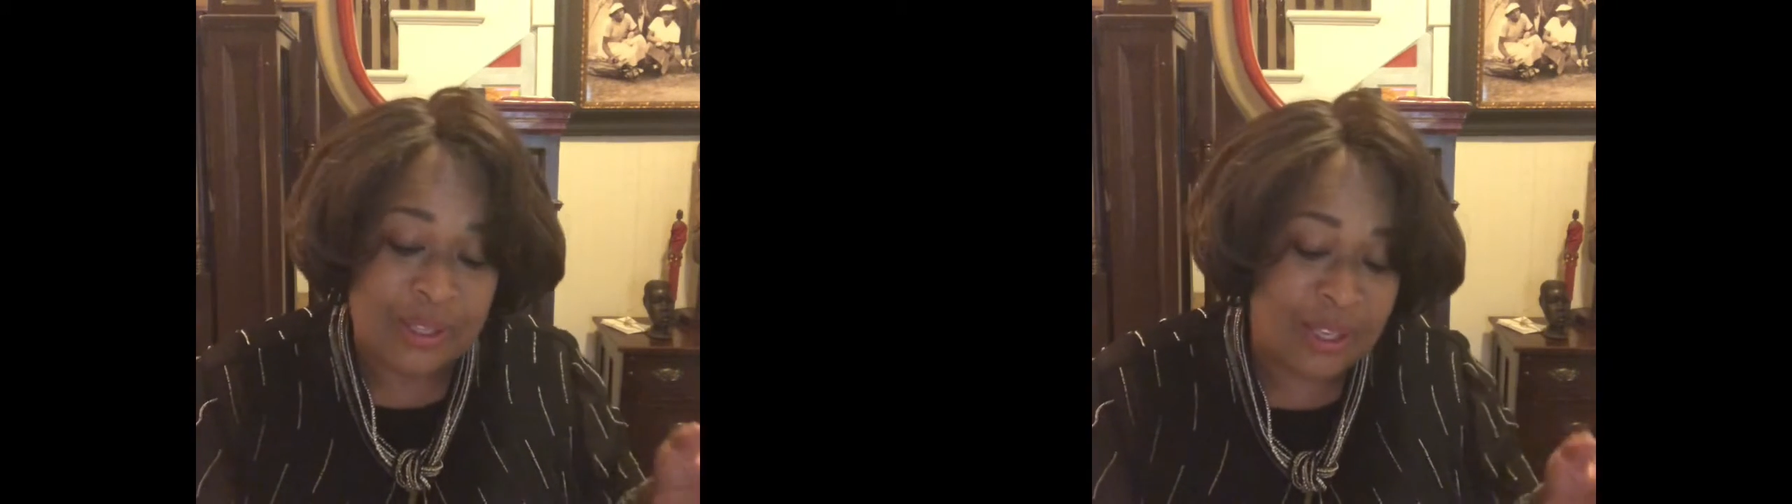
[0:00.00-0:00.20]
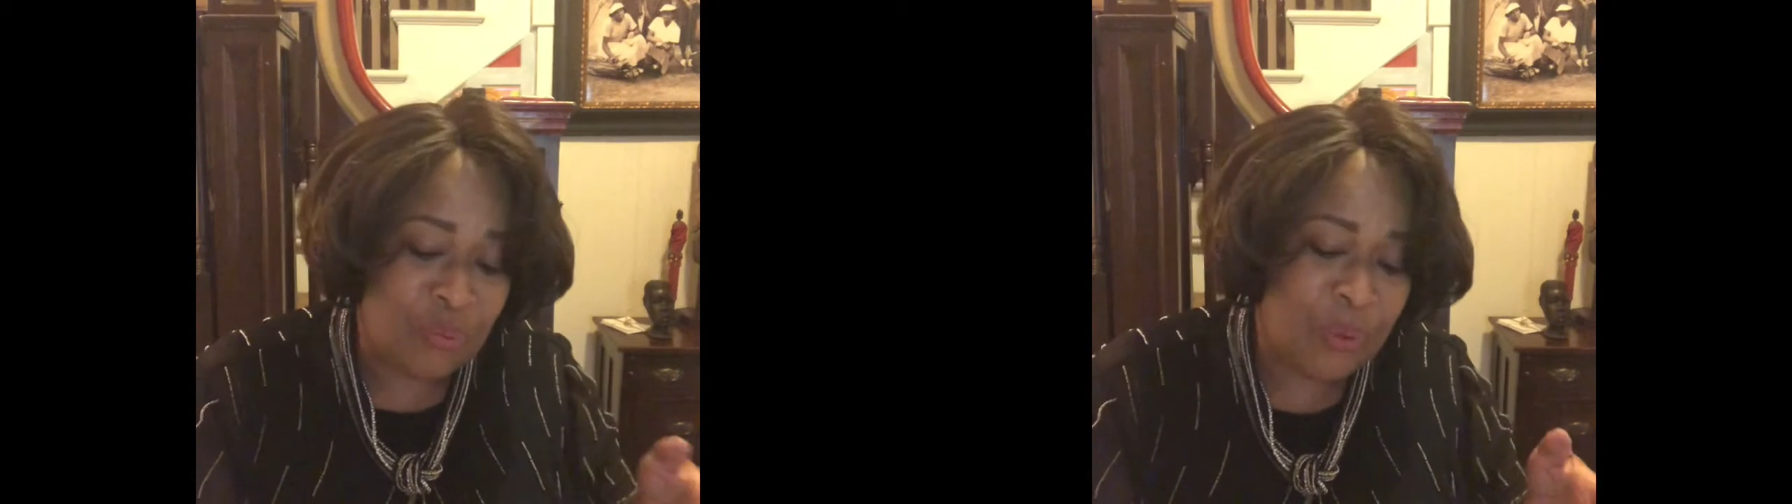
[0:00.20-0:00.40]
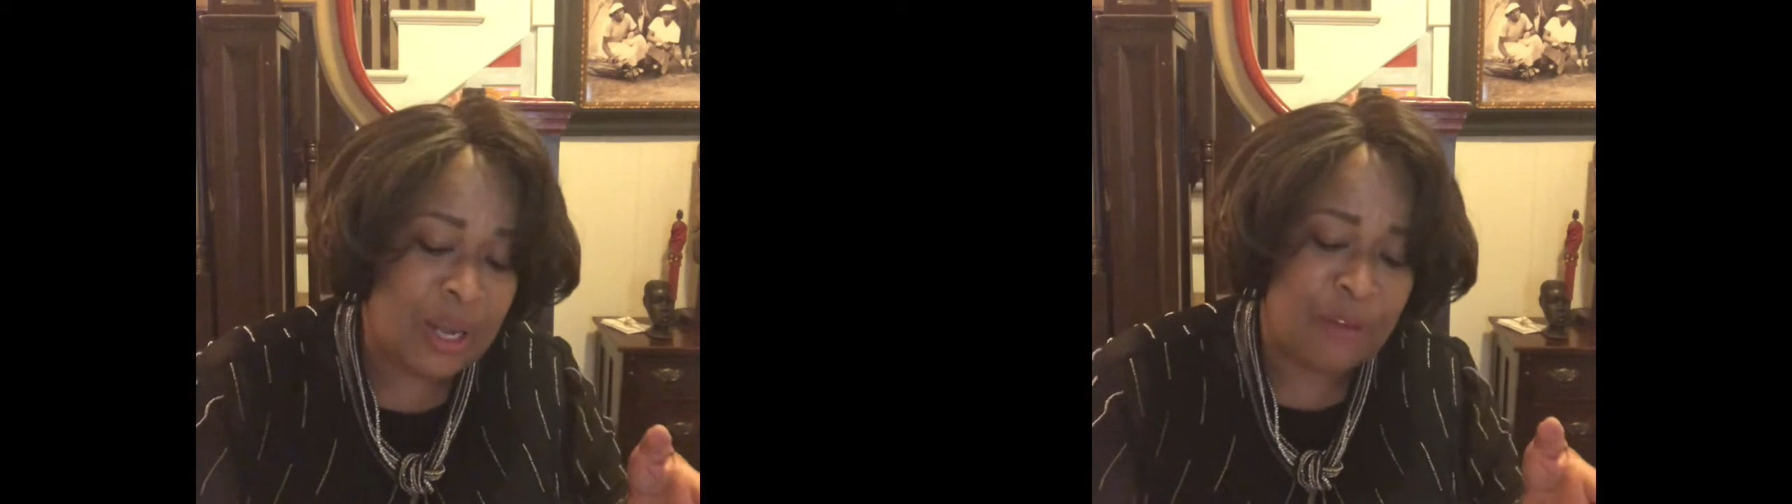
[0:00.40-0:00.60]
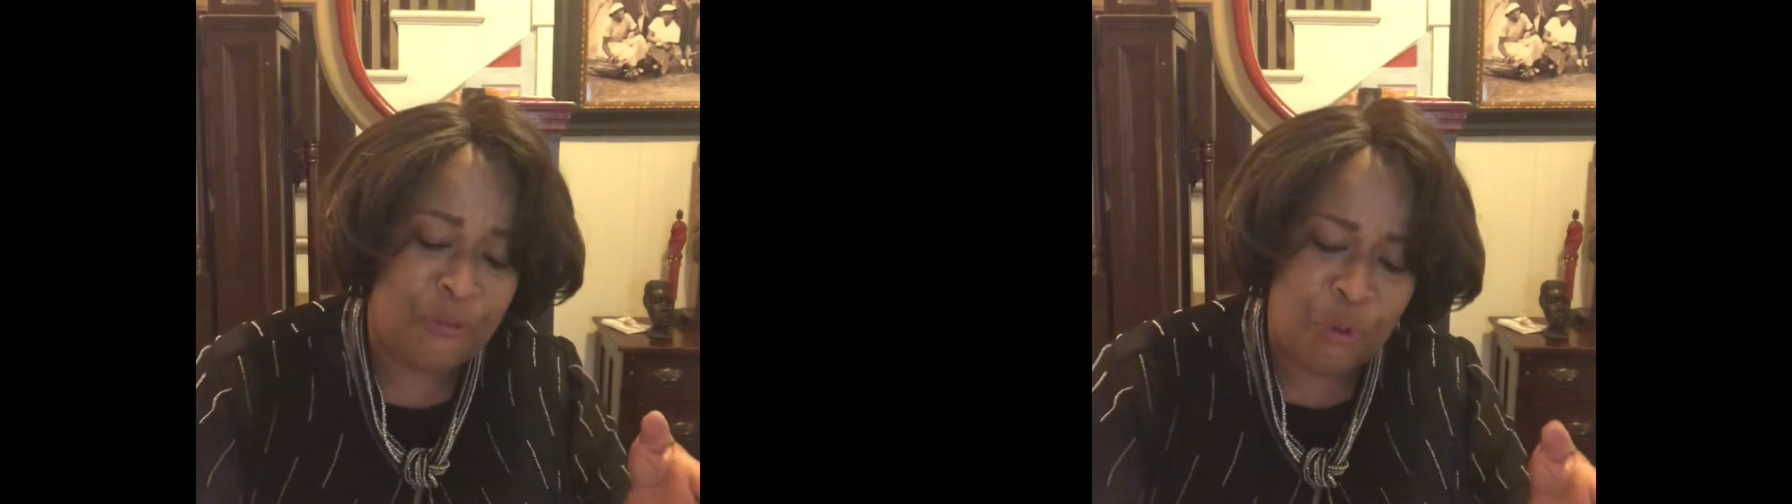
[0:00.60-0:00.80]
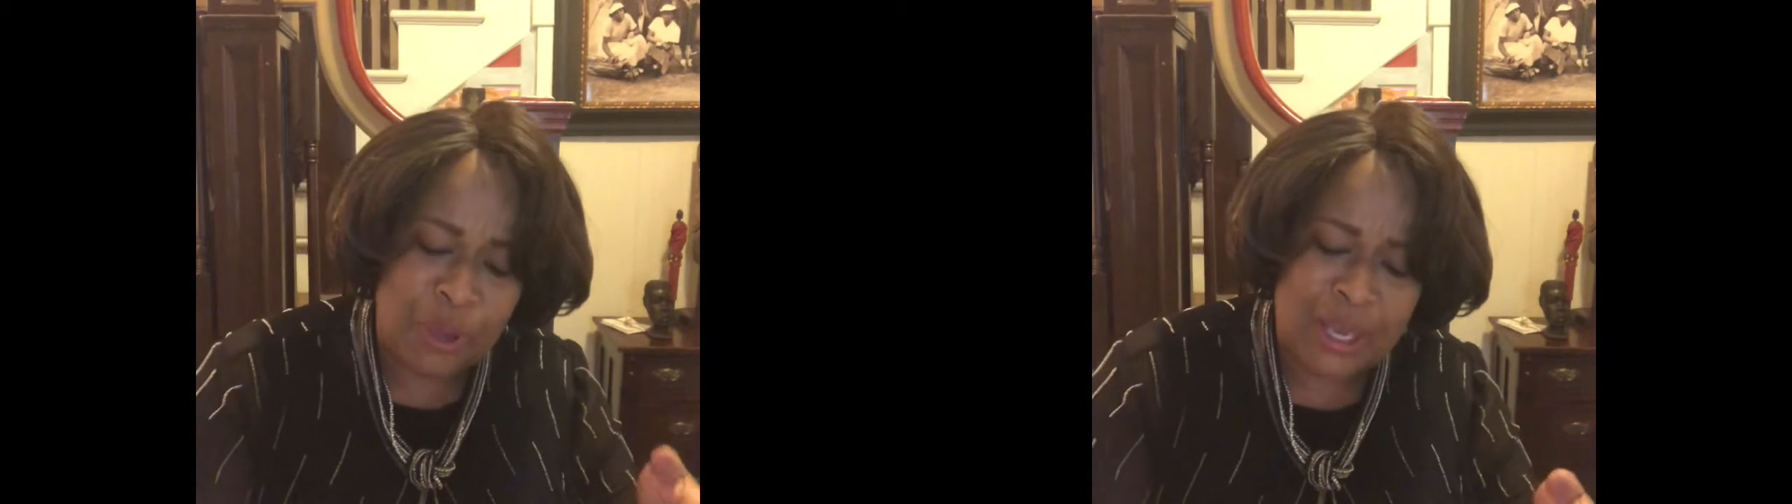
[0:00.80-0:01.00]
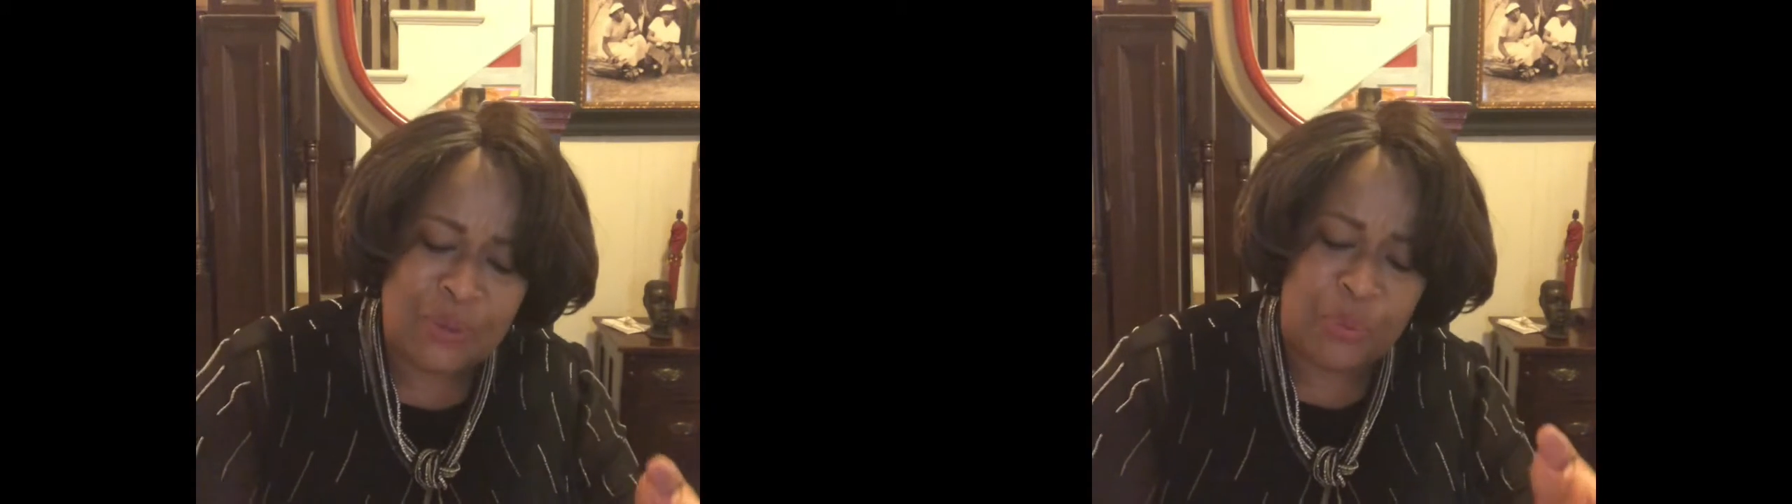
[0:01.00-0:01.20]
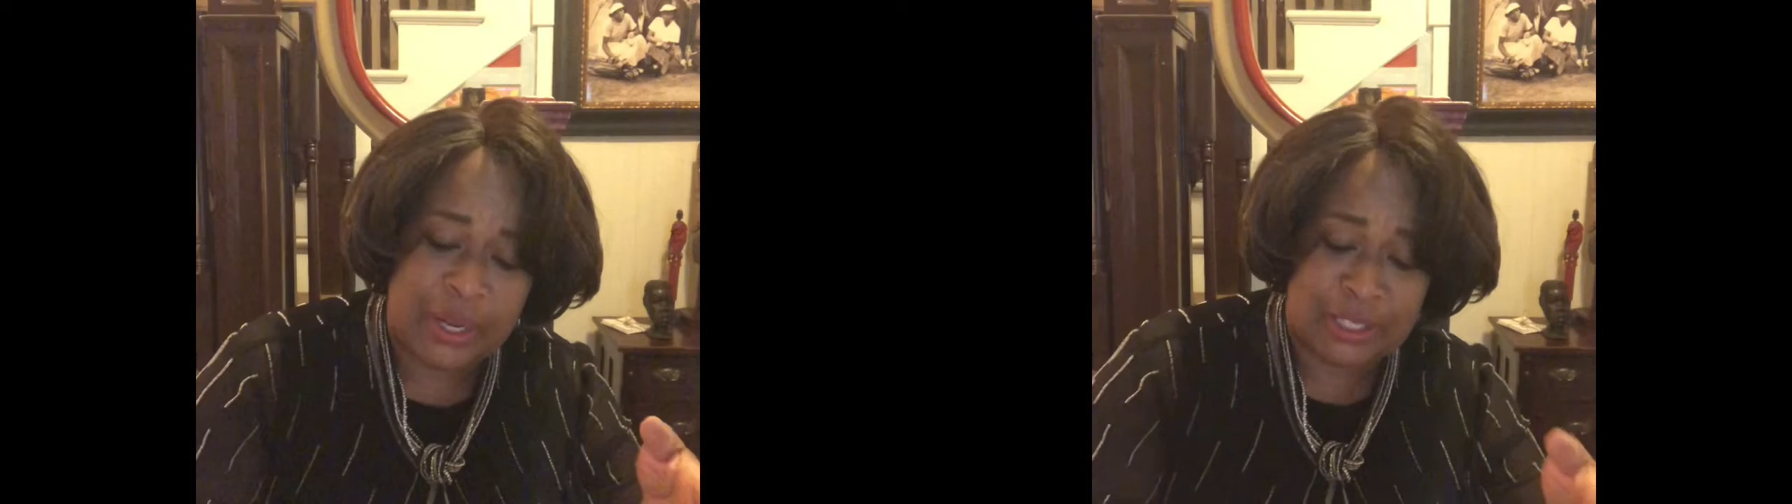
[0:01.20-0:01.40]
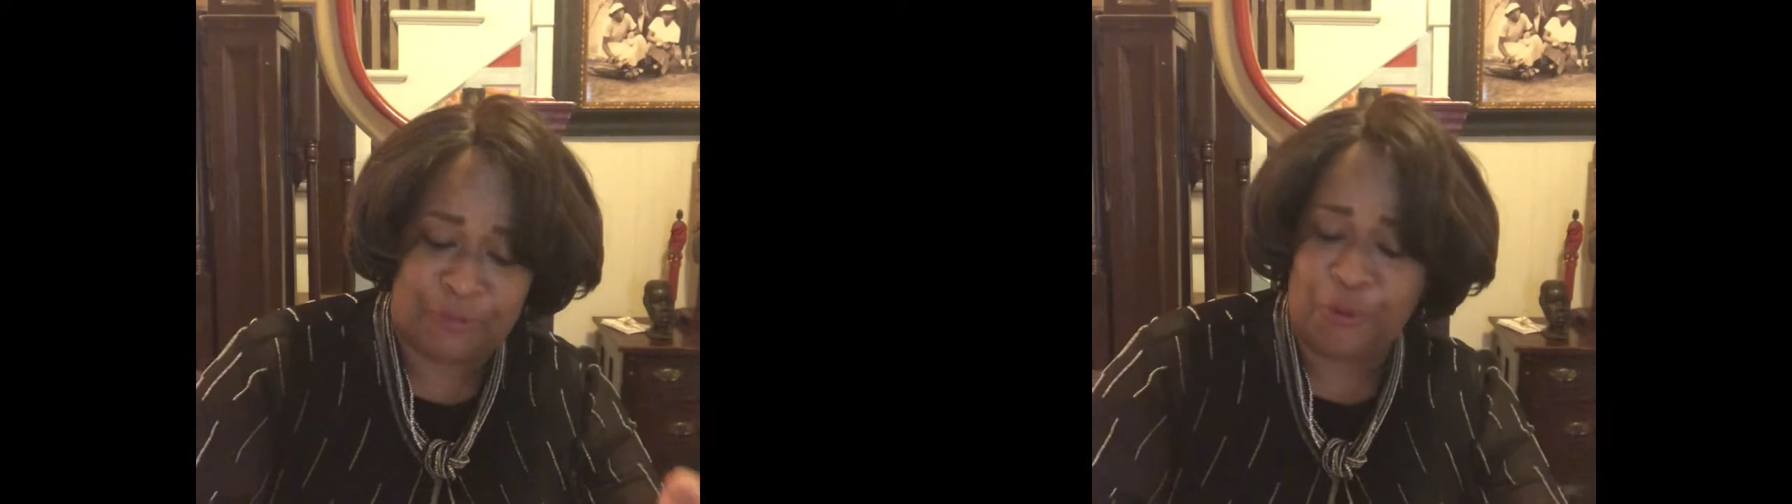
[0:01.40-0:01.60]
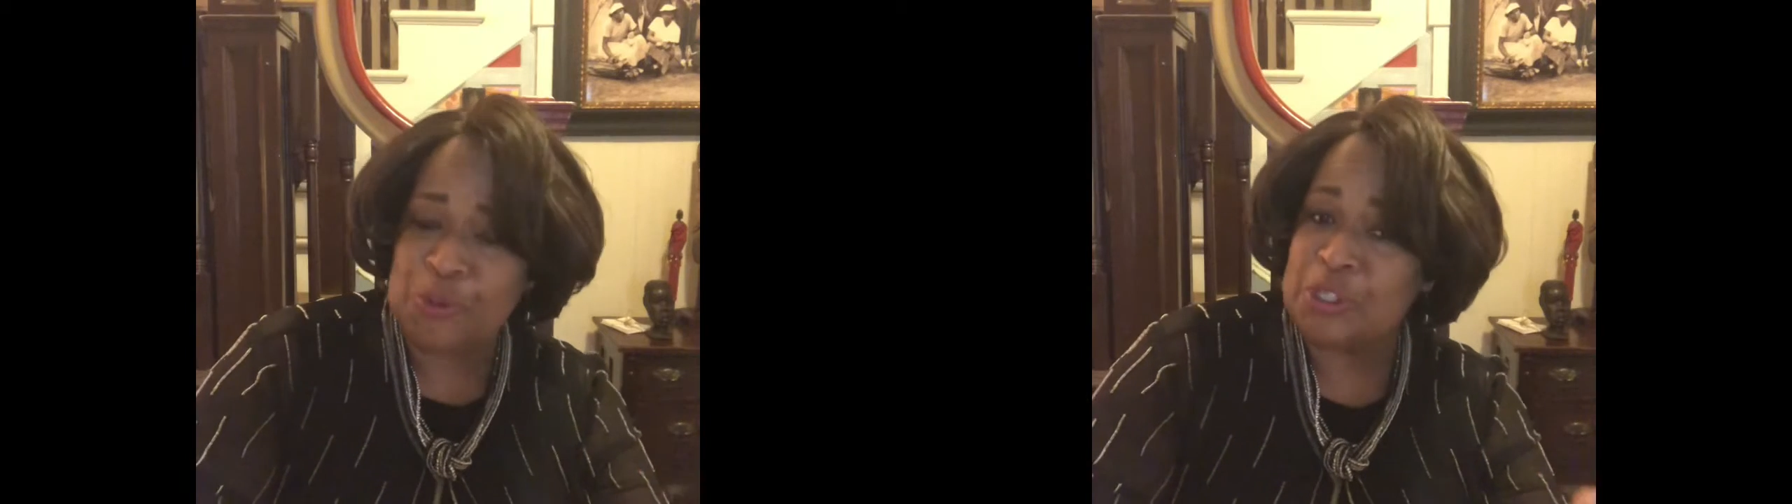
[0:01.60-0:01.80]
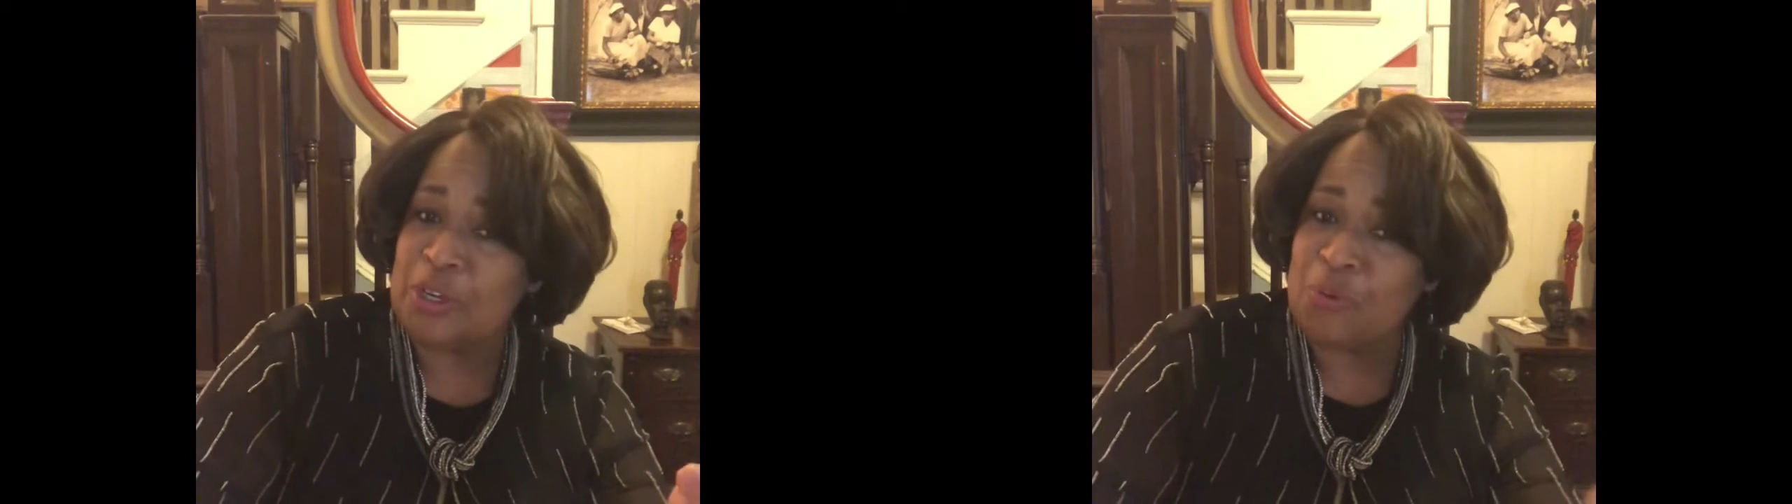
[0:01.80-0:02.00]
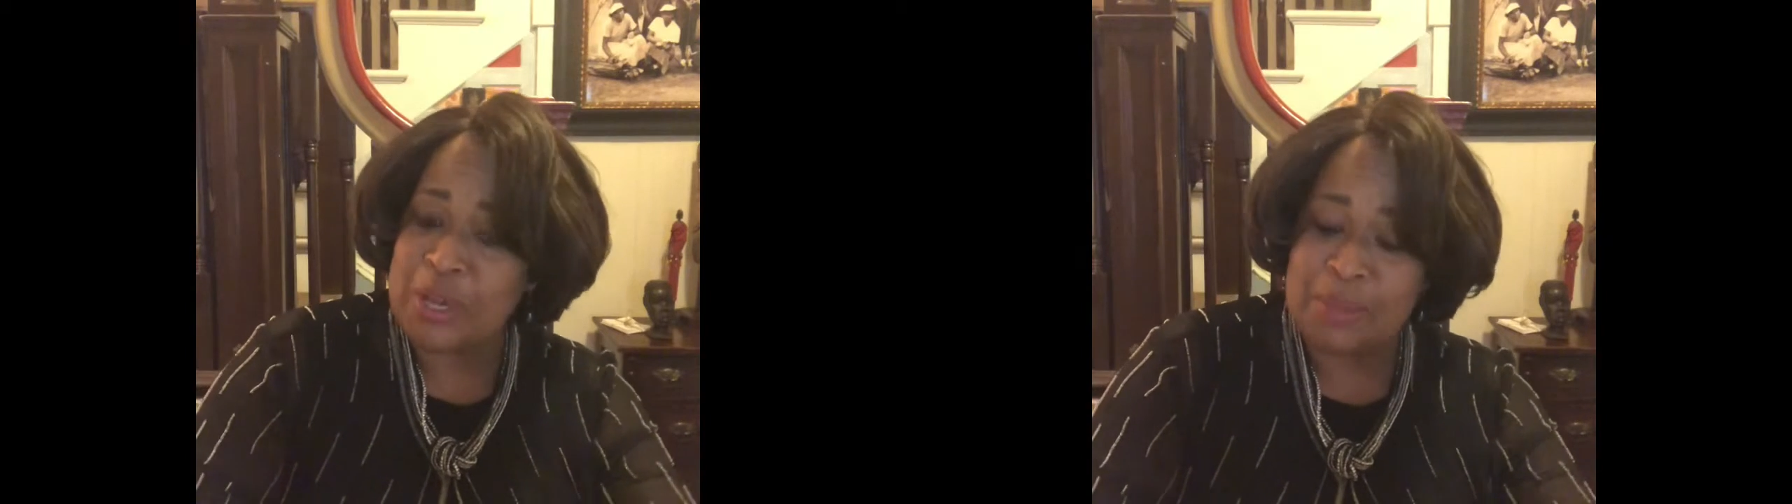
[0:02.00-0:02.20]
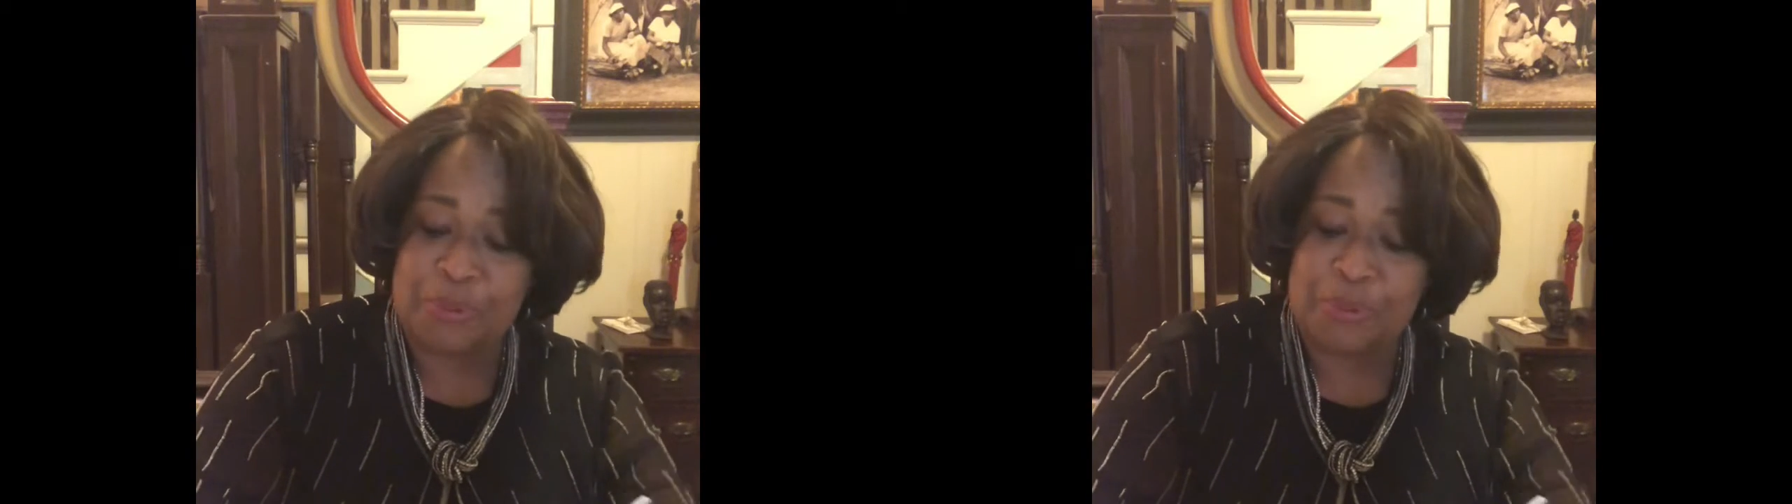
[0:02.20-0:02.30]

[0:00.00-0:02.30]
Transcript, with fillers: Get ready for it when it's first decreed.